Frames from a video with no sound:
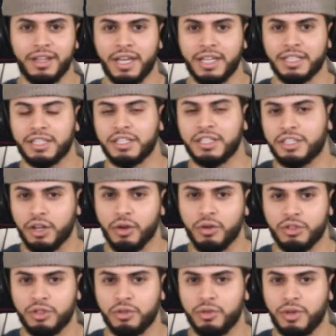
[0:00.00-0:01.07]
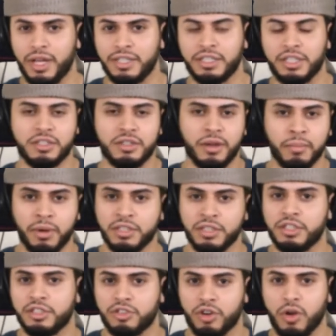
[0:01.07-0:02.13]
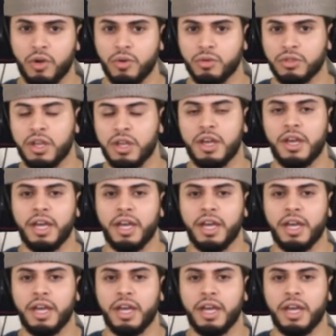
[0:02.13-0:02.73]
that just shows you they're just a bunch of trolls